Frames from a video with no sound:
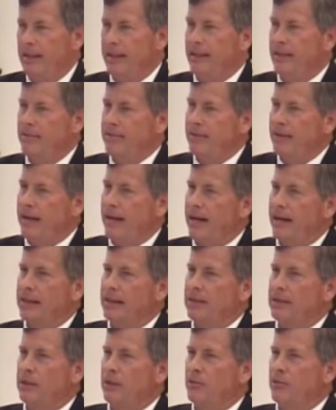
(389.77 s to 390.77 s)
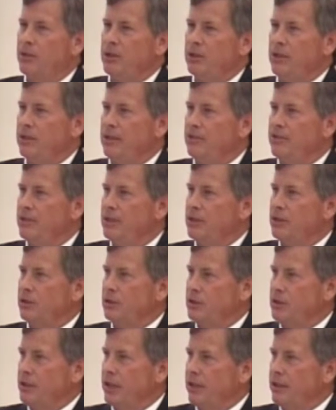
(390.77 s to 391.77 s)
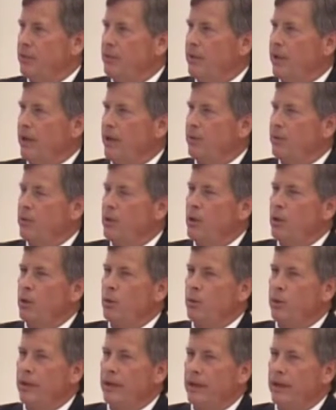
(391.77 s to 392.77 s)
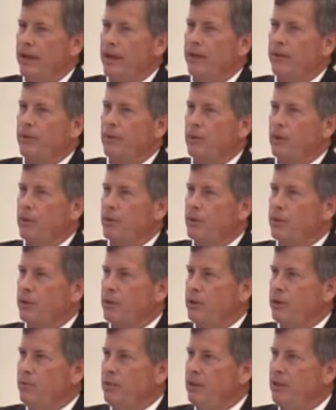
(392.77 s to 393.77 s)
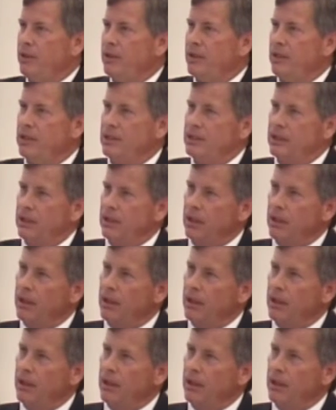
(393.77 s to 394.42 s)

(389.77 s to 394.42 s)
And in fact, as our building official checked around with other local communities,